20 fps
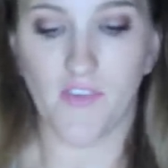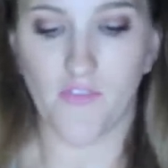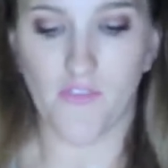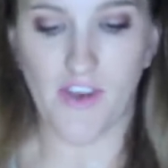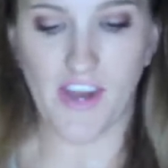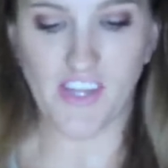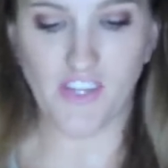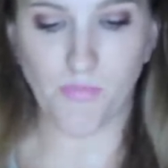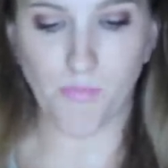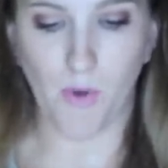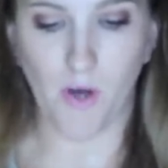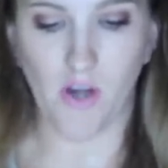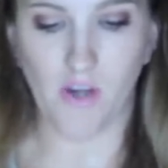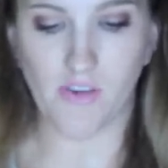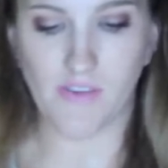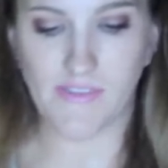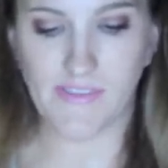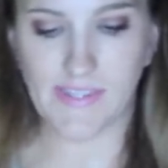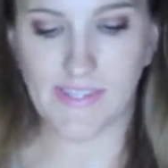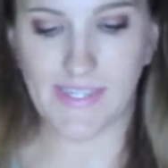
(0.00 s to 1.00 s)
fresh
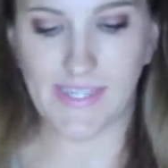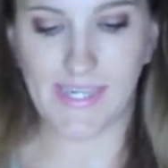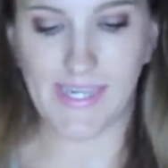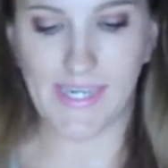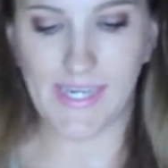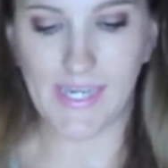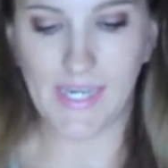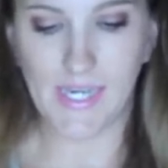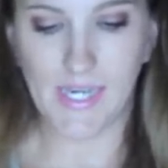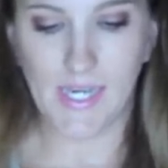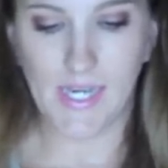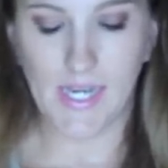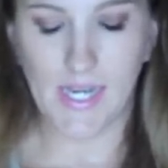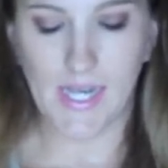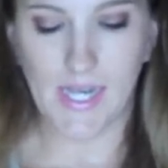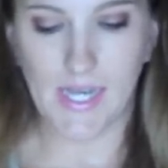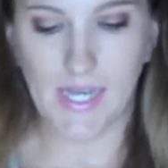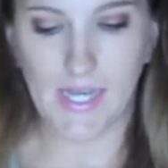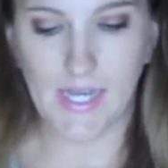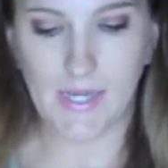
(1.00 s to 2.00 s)
parsley,
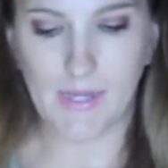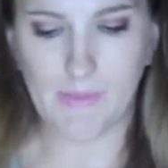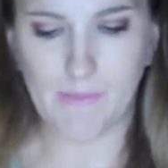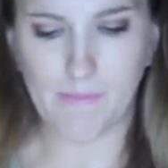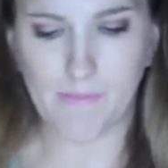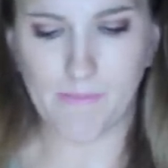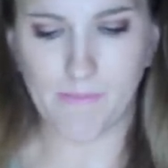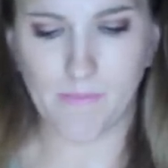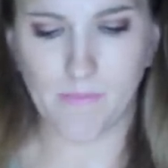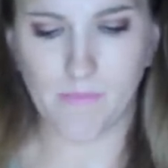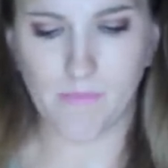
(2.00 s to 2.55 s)
um,